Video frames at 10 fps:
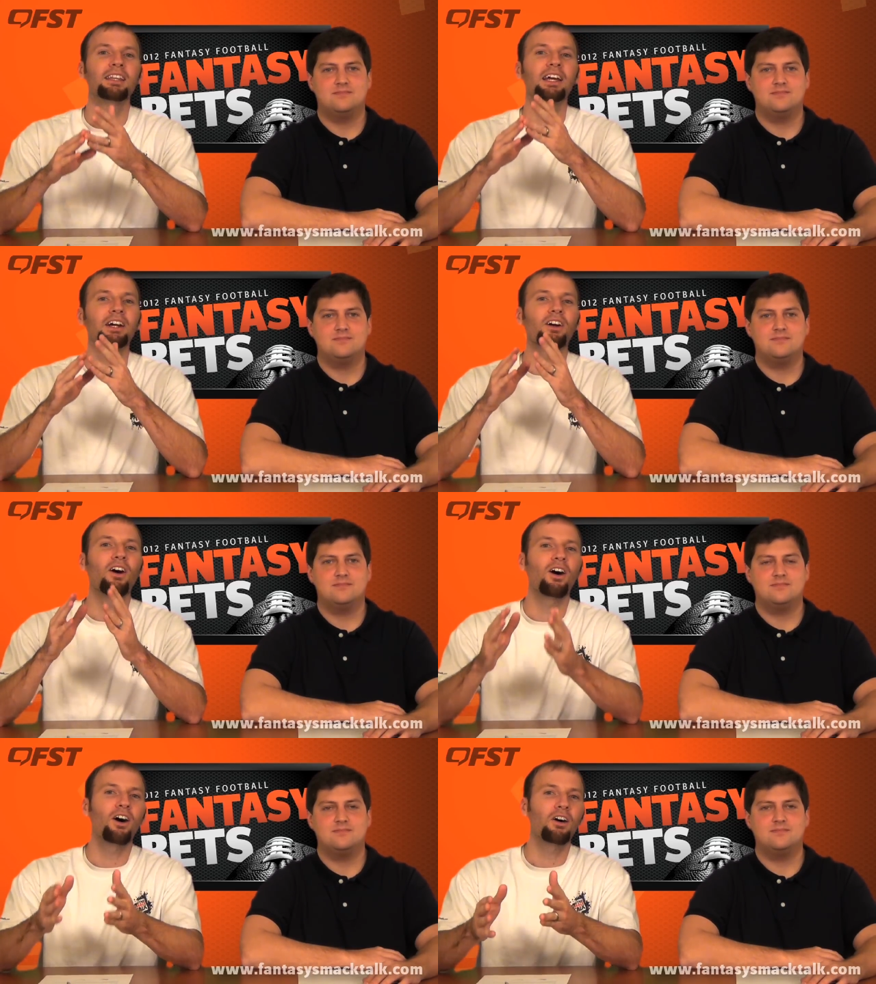
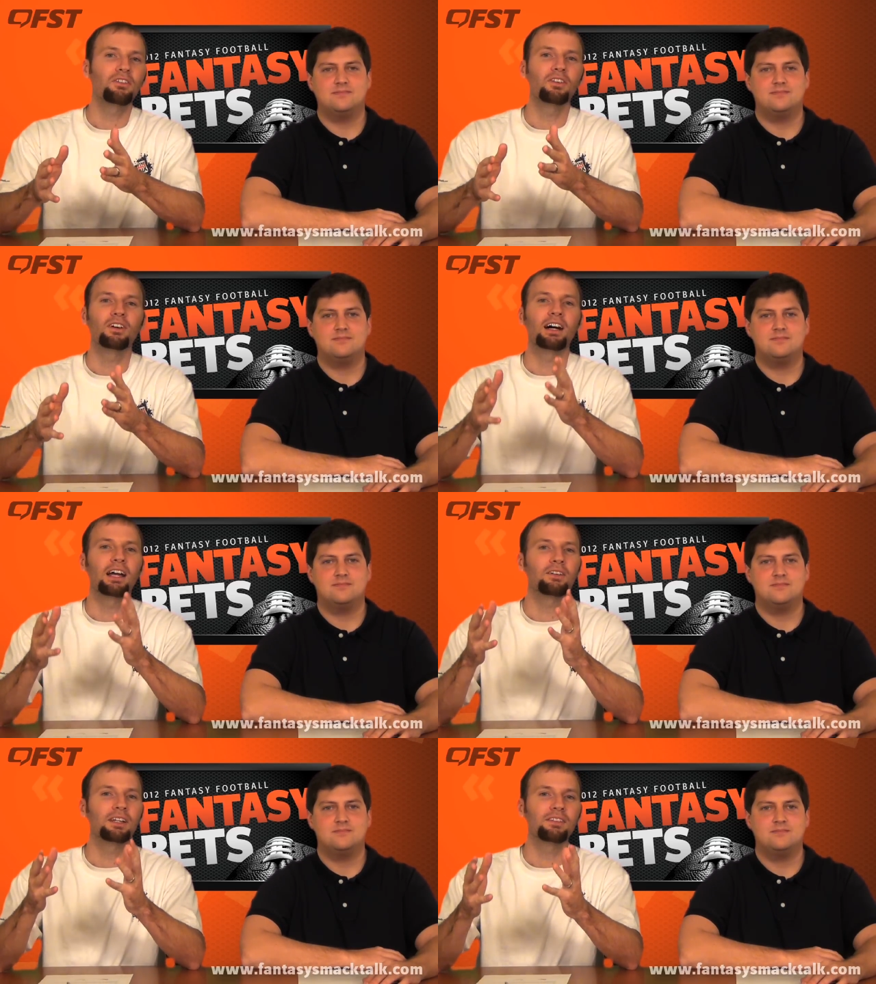Speaker 1: They're awful.
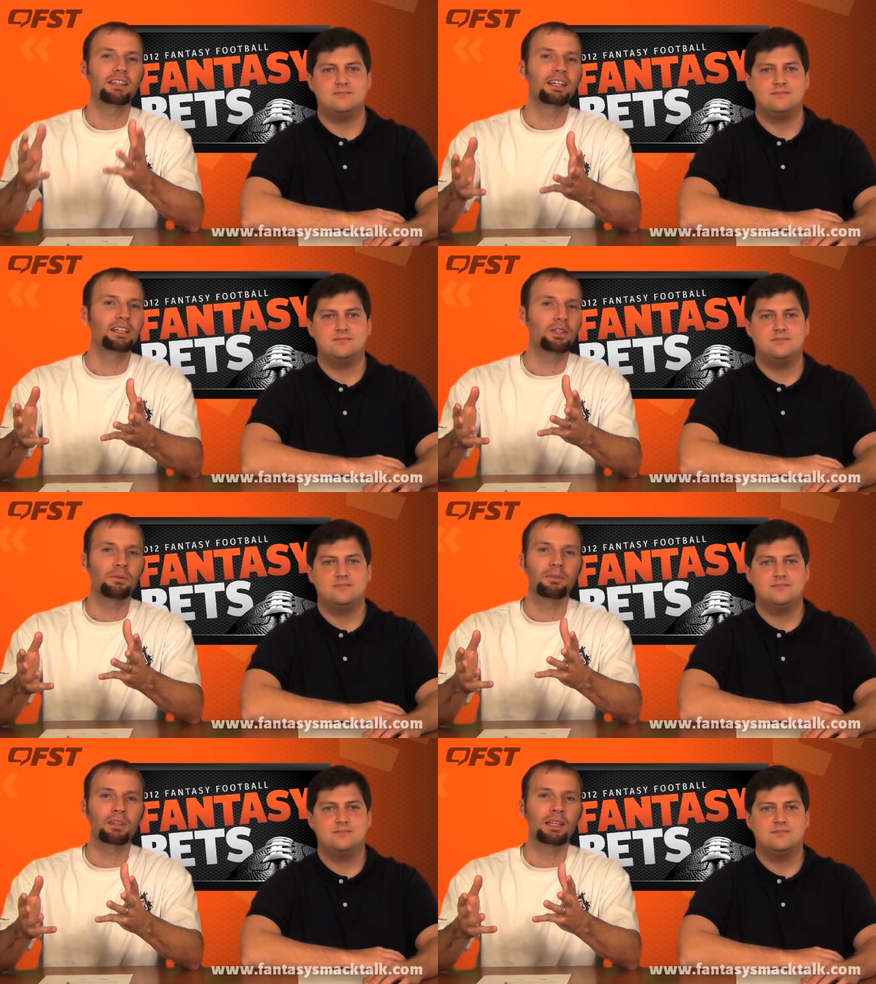I don't even think
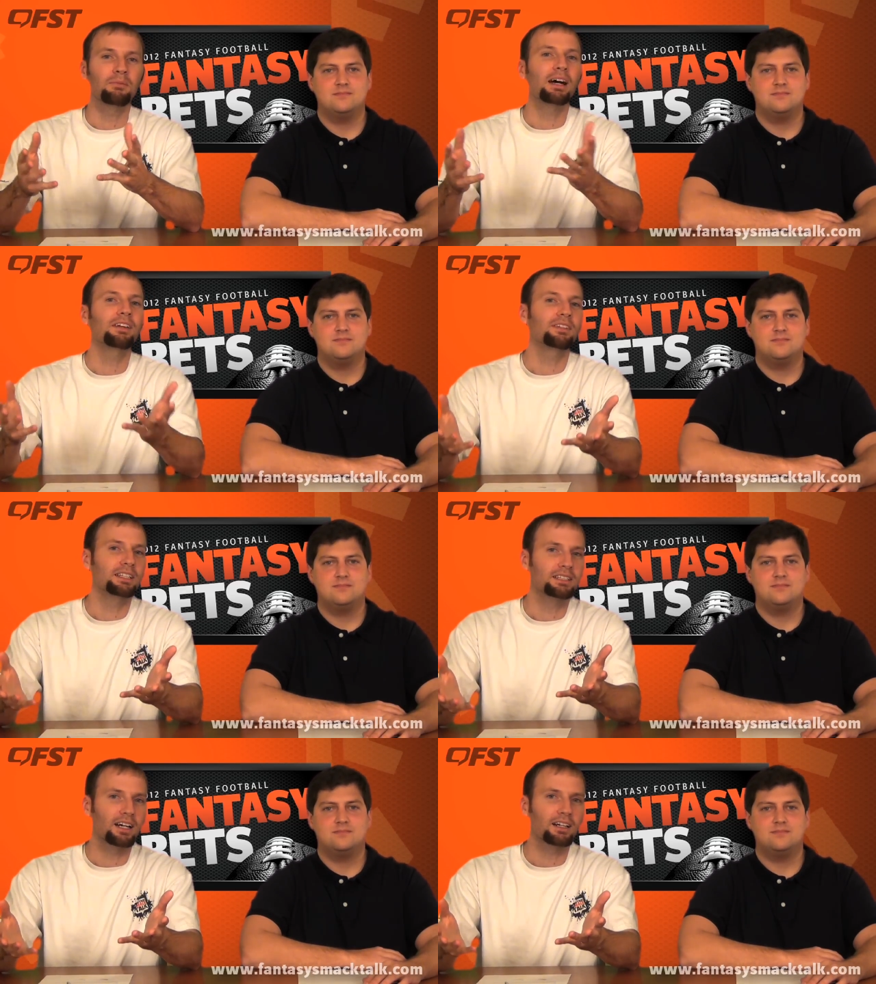they they might even
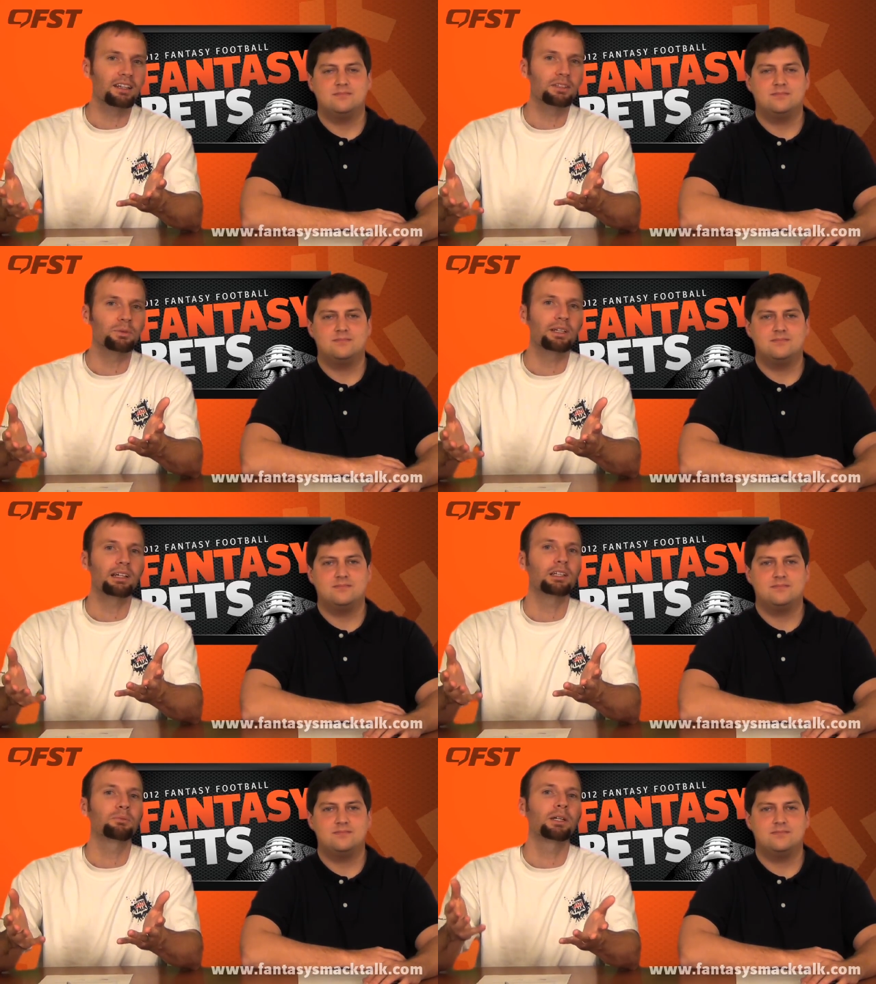get skunked this week
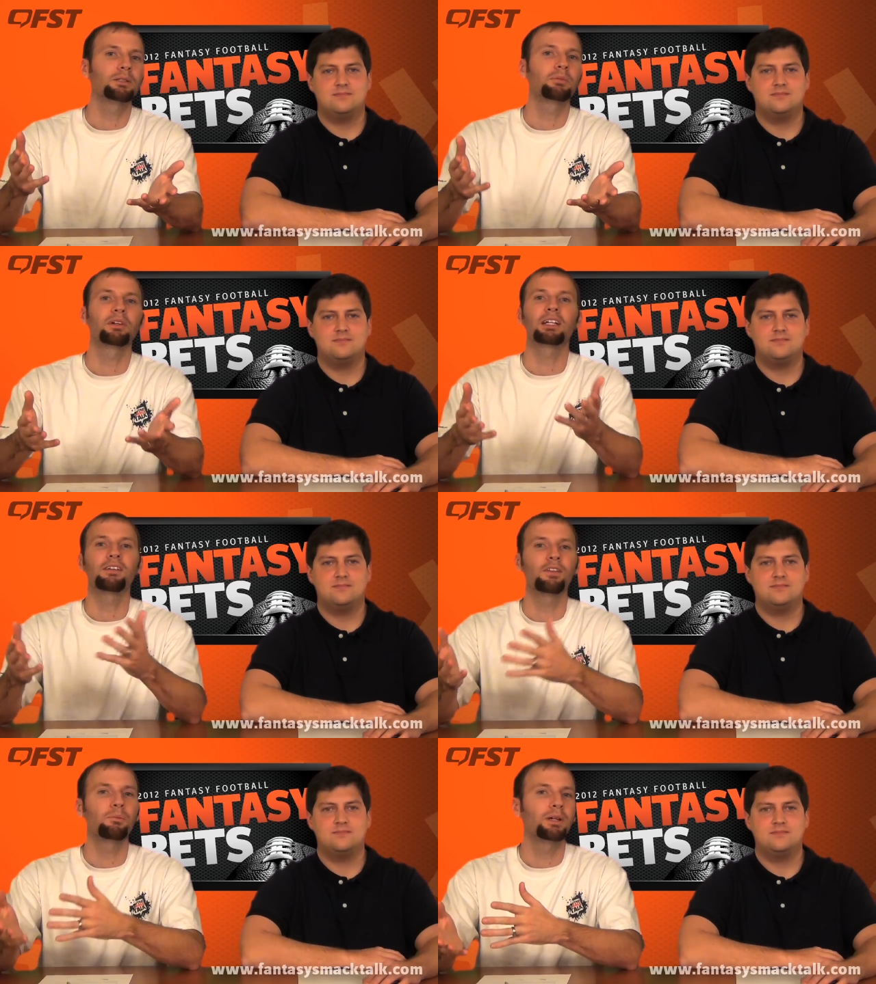against Pittsburgh,
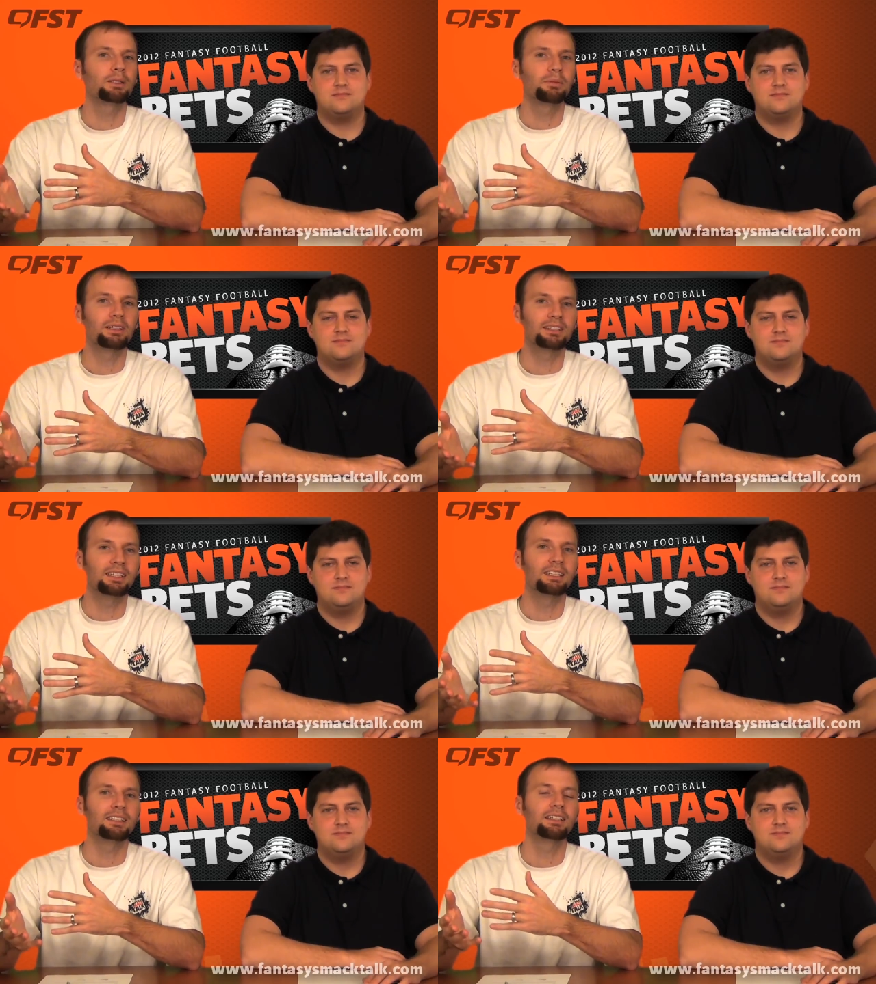even though Pittsburgh's
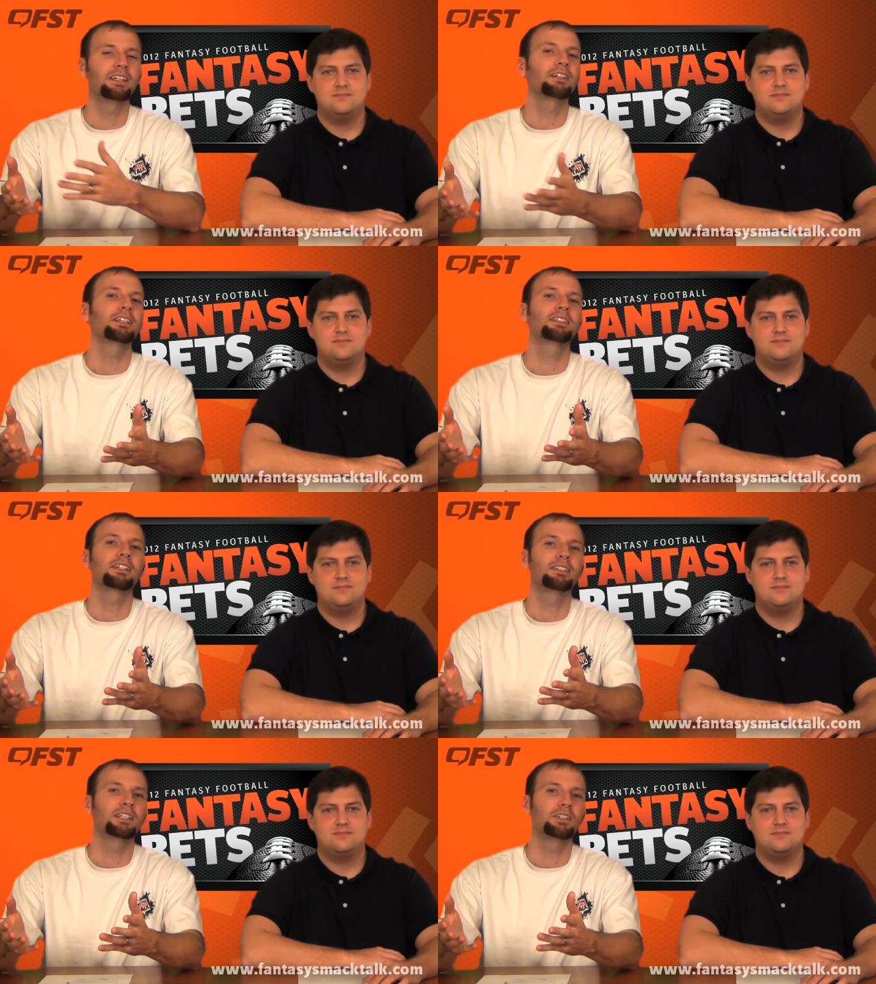D isn't nearly as
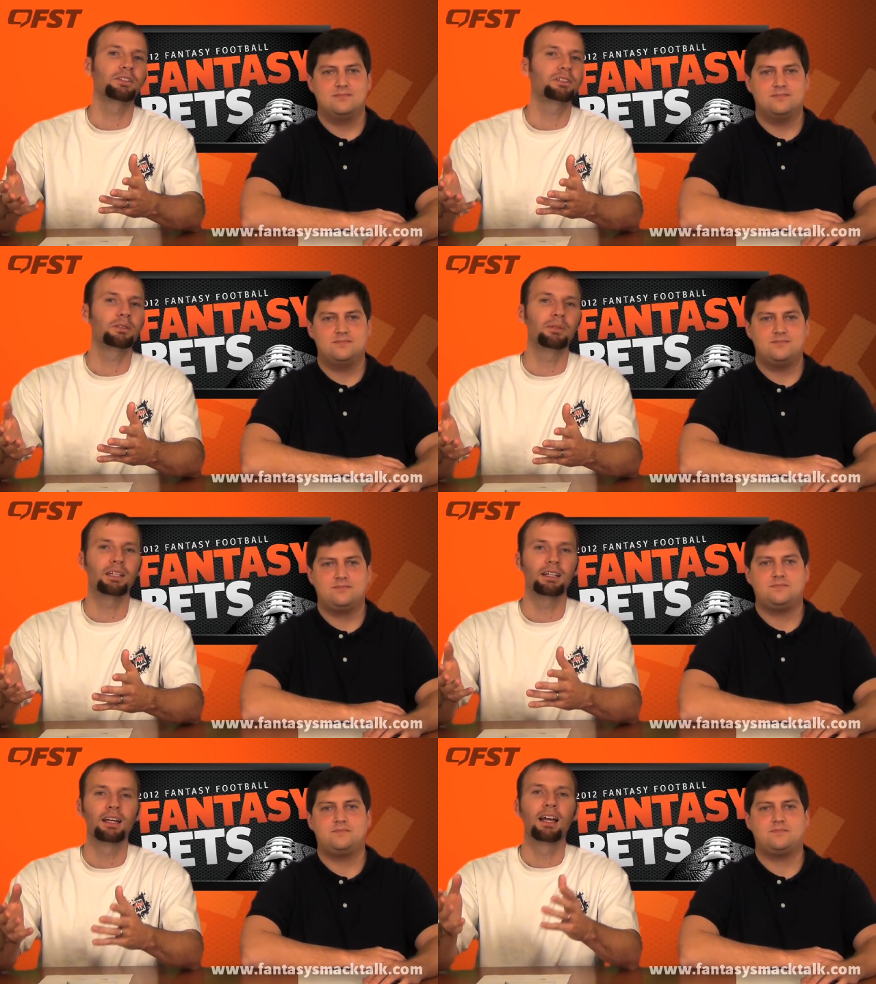good as they used to
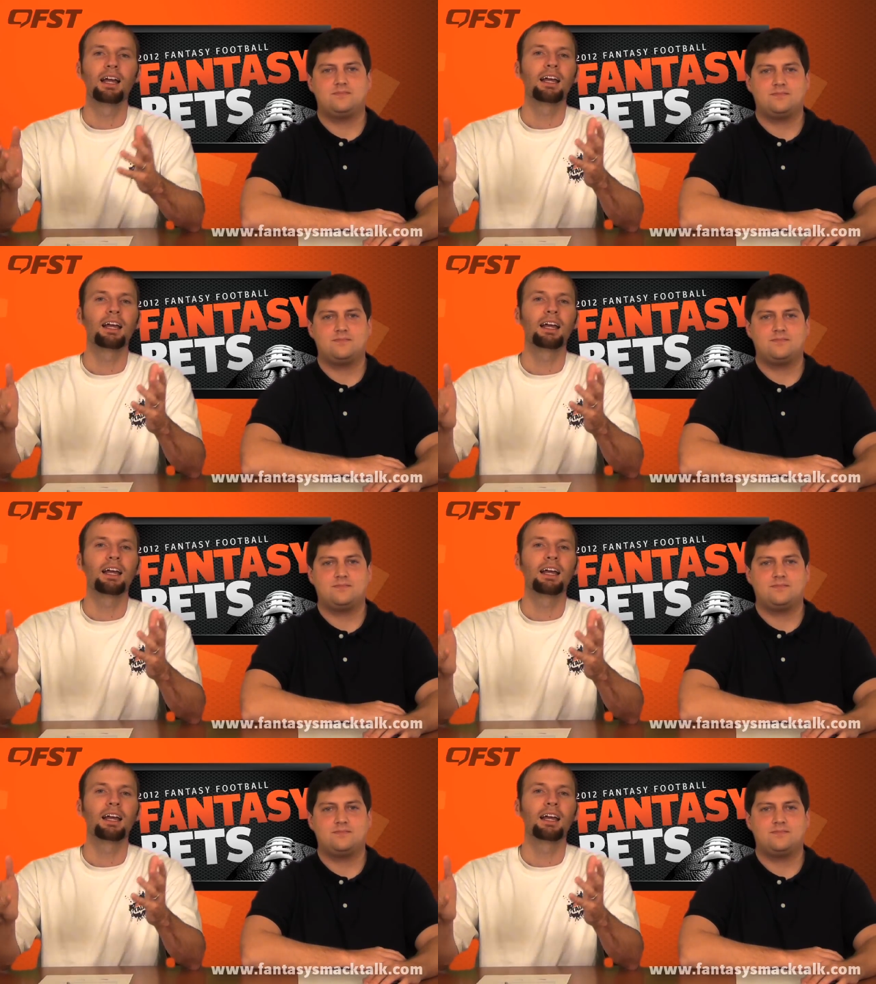be.